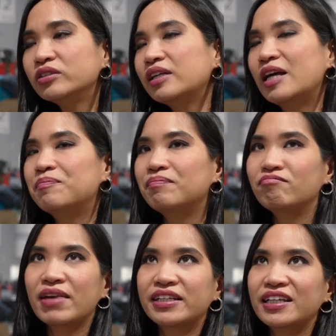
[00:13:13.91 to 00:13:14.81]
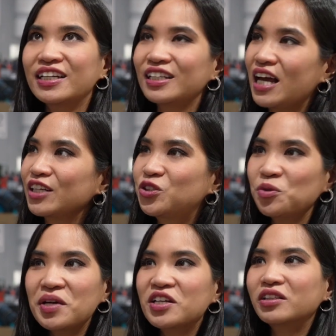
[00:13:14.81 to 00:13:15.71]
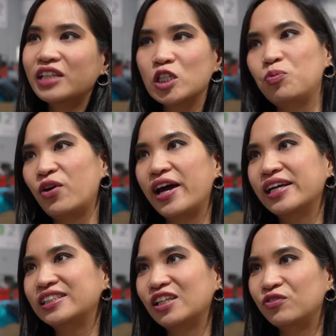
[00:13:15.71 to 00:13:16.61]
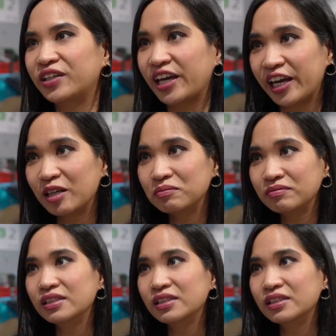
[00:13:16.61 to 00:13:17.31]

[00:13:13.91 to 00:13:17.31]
and making like 2 million cash prize on the game,